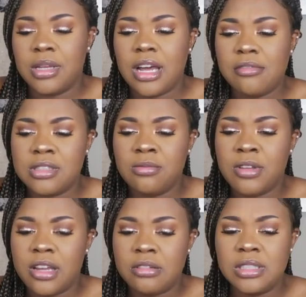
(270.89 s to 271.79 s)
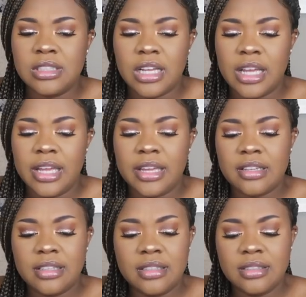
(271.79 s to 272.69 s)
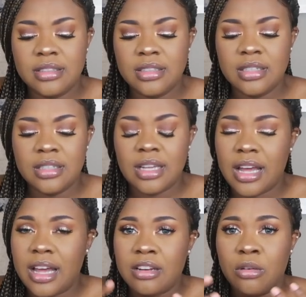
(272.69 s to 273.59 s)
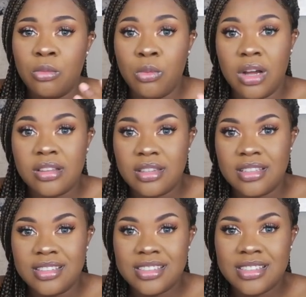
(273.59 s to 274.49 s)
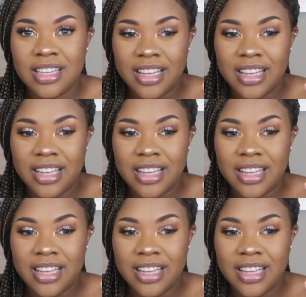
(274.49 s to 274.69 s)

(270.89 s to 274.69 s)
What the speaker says: but I was very like, I don't want this.